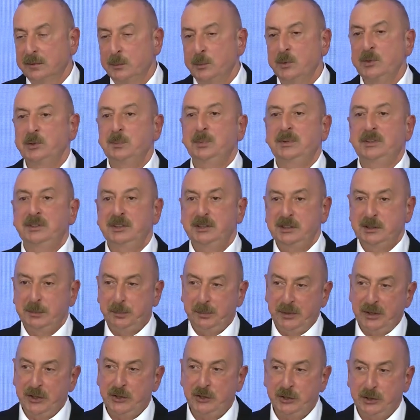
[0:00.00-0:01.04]
with
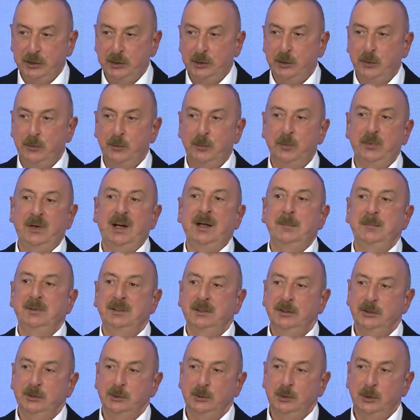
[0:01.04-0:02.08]
participation of Prime
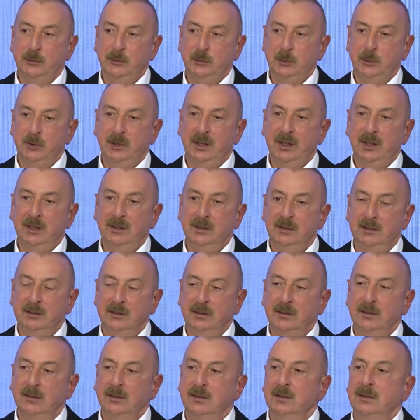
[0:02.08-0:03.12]
Minister of UK,
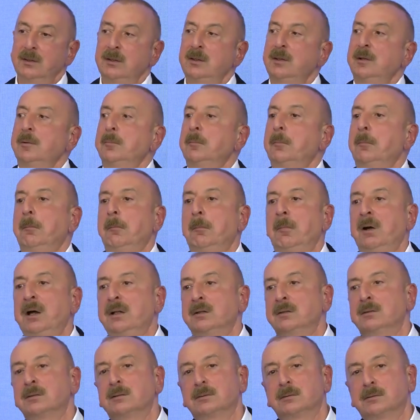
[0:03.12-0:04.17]

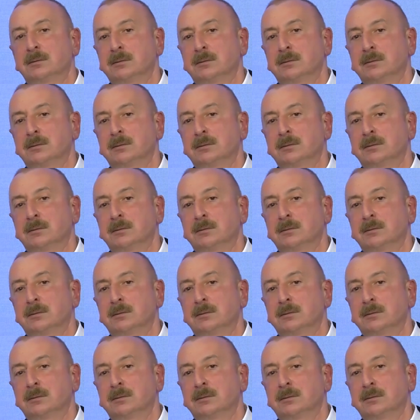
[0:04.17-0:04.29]
but